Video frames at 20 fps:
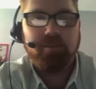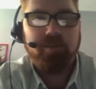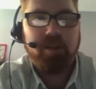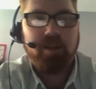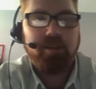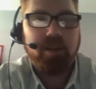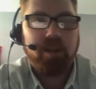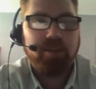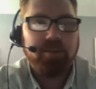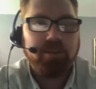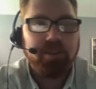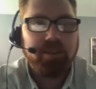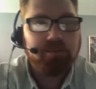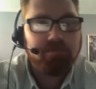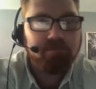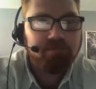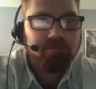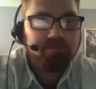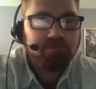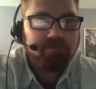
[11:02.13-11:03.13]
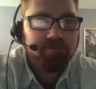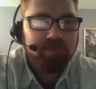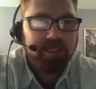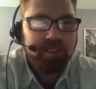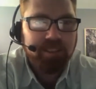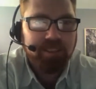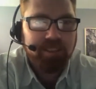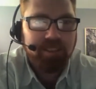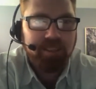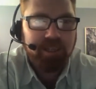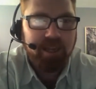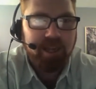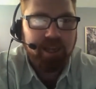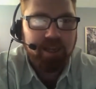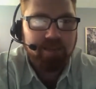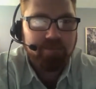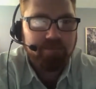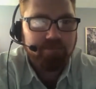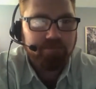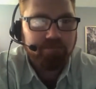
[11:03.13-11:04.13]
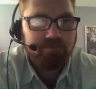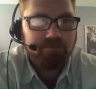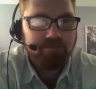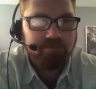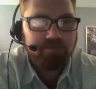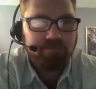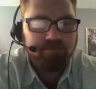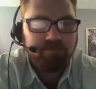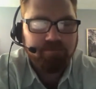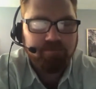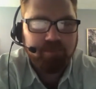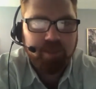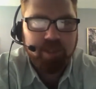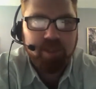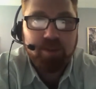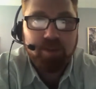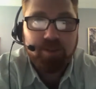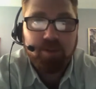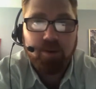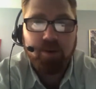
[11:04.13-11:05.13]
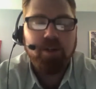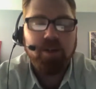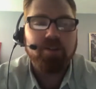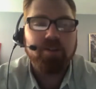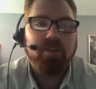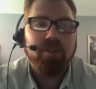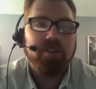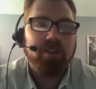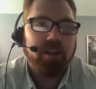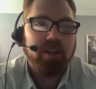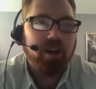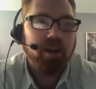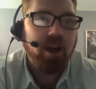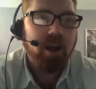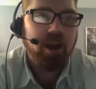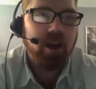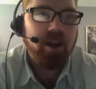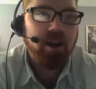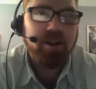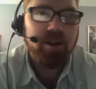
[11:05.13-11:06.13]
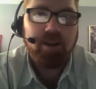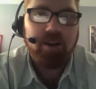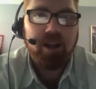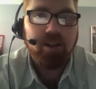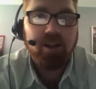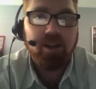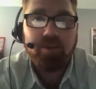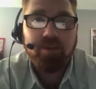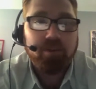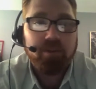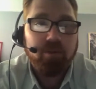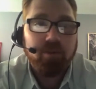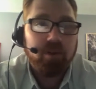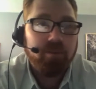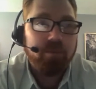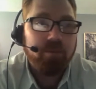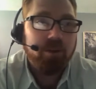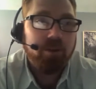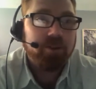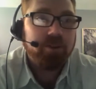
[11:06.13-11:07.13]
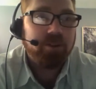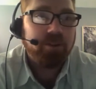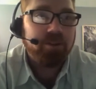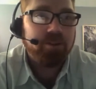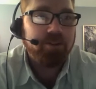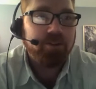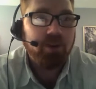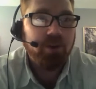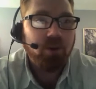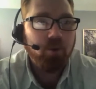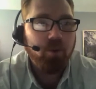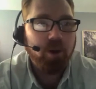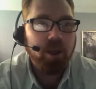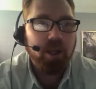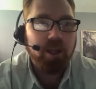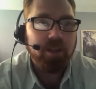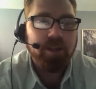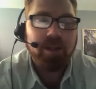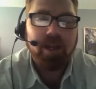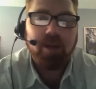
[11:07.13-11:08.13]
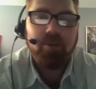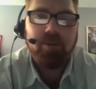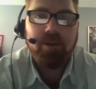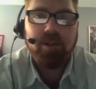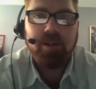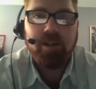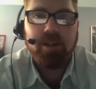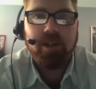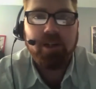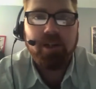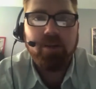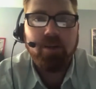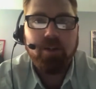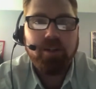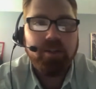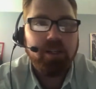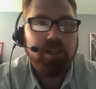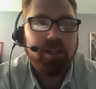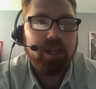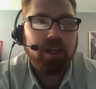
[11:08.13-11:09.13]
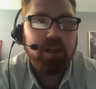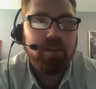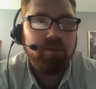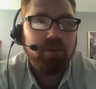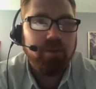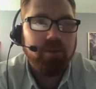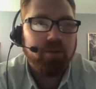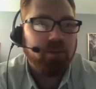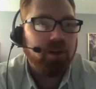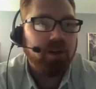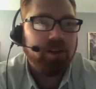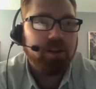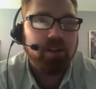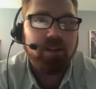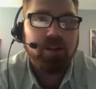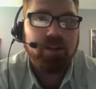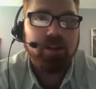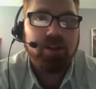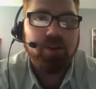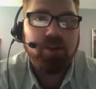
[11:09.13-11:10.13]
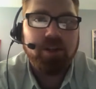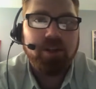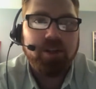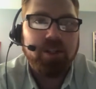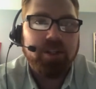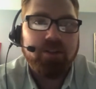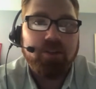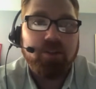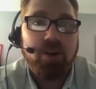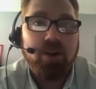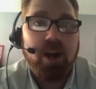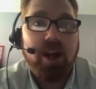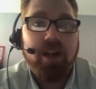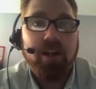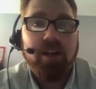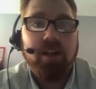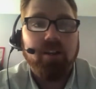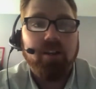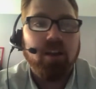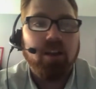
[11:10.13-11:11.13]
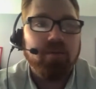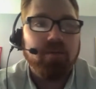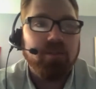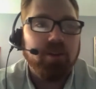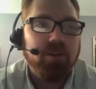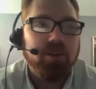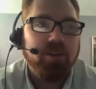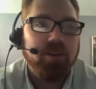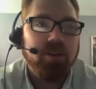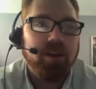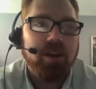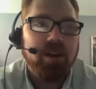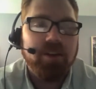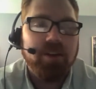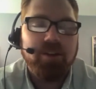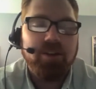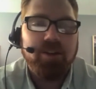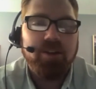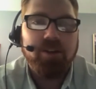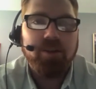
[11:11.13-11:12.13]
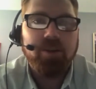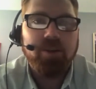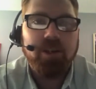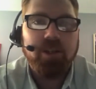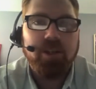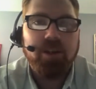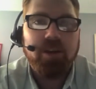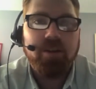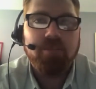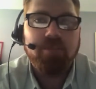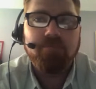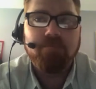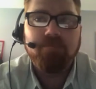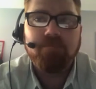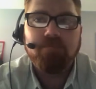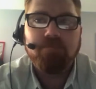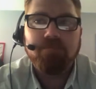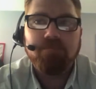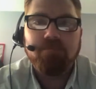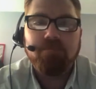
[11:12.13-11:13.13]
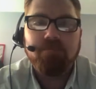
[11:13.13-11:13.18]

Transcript: Fantastic. Um, so here's the thing. Uh, I love your forum posts, and there's no way that I would in any way ding any of you for anything that you're doing. I think it's great, and I love that uh, you're doing um,